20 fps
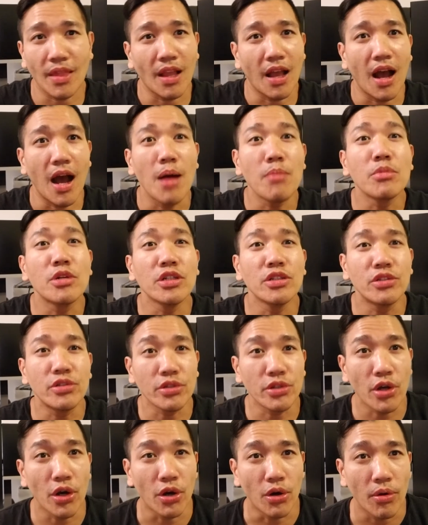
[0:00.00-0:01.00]
I'm good to
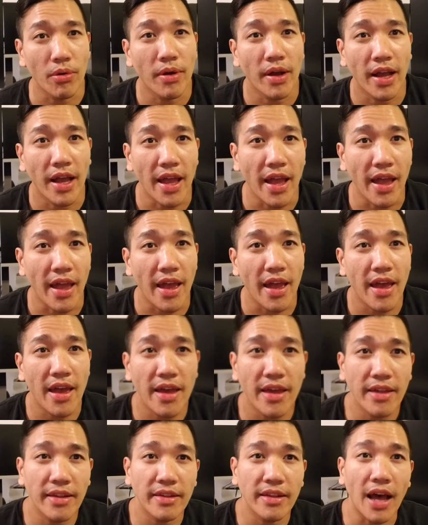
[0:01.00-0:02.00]
go.
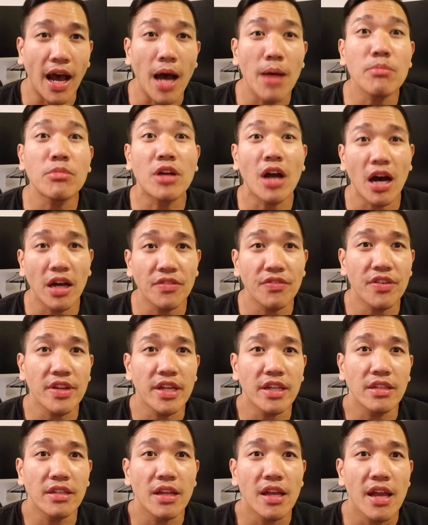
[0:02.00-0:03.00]
And I'm
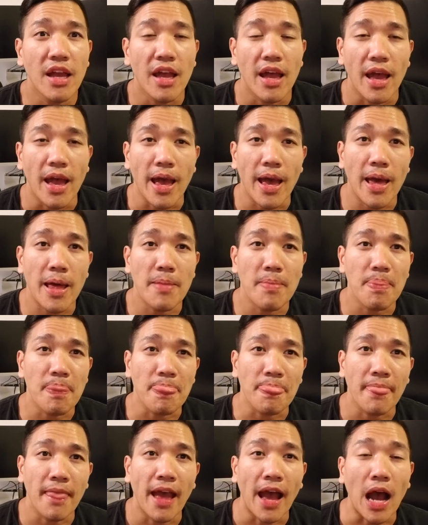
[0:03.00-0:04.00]
confident.
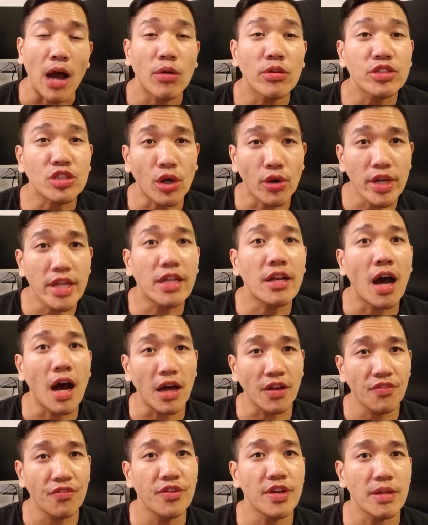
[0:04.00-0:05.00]
And I was already
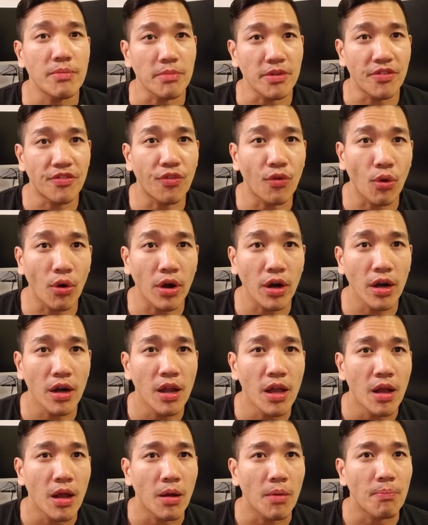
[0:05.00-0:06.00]
confident before,
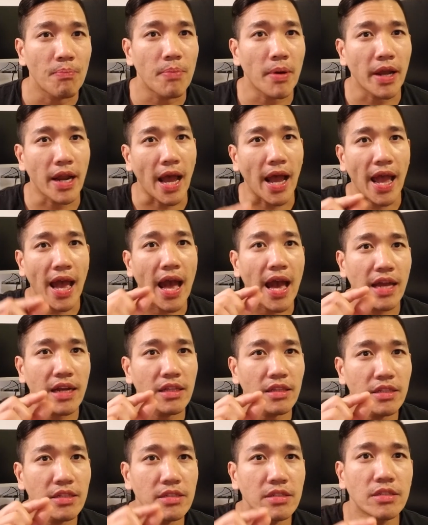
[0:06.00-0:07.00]
but I had a
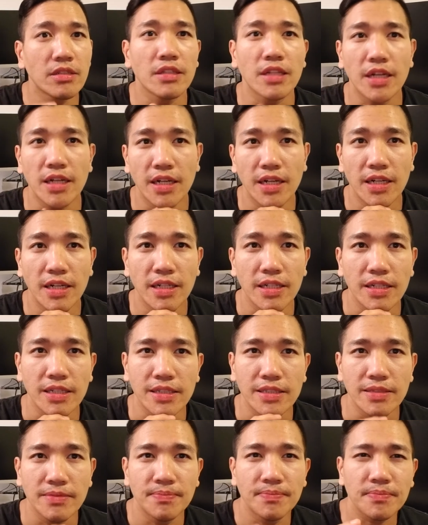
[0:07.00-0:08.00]
little, uh,
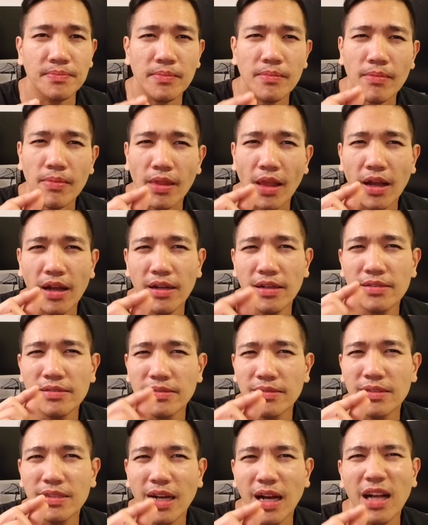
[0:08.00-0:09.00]

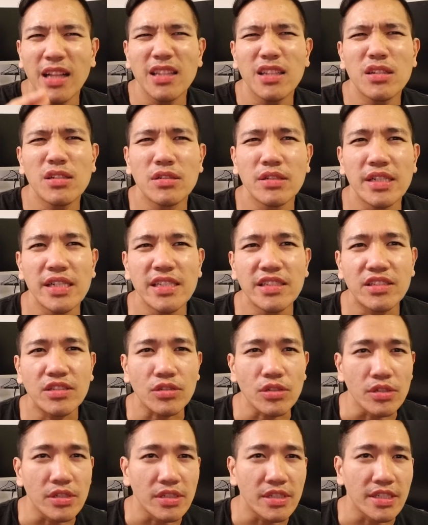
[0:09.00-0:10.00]
a little
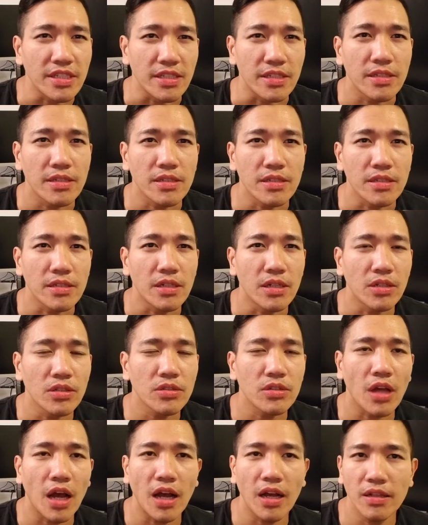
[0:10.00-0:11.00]
uncertainty, you
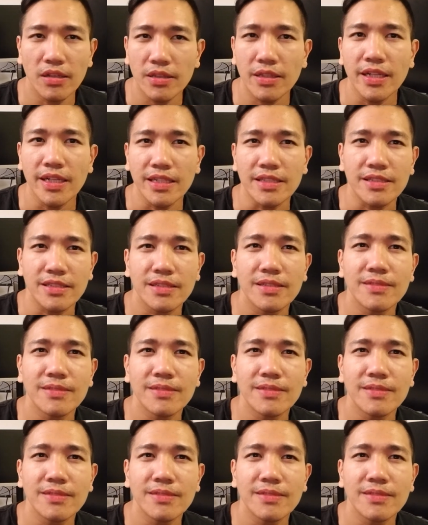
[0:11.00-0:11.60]
know, like